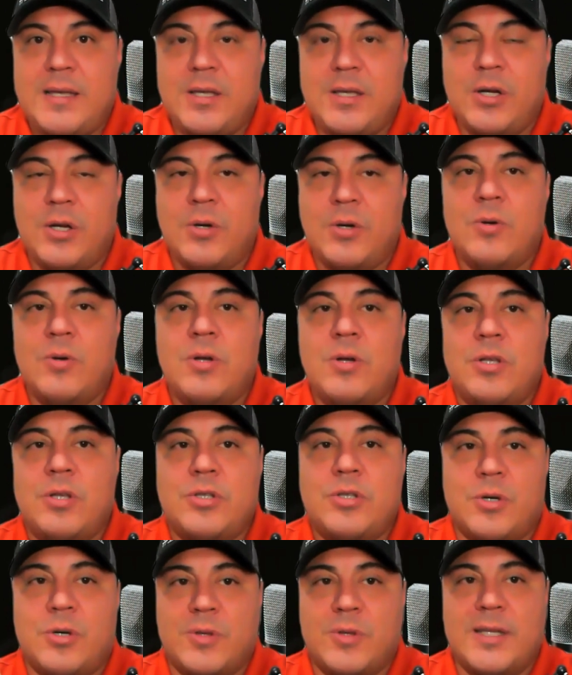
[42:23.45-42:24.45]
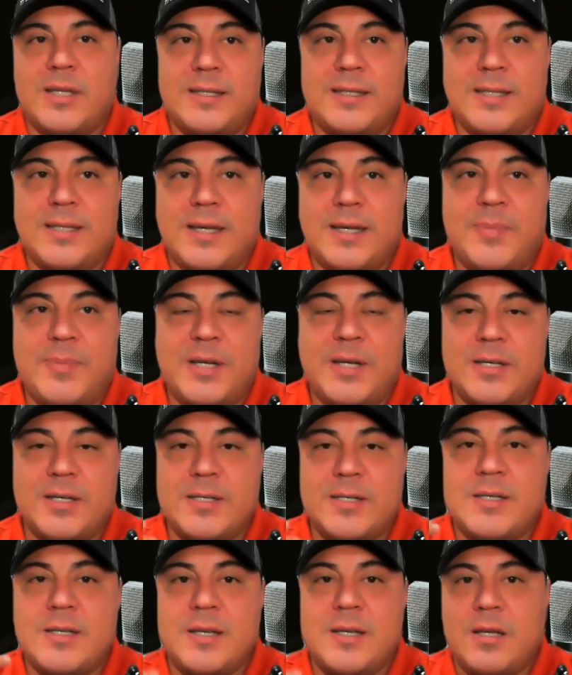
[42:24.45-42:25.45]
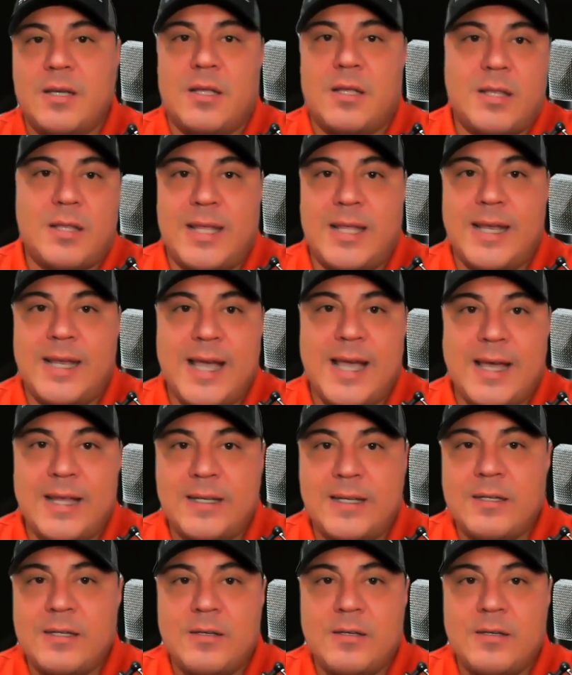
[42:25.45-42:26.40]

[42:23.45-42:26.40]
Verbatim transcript: you know, don't think that because they got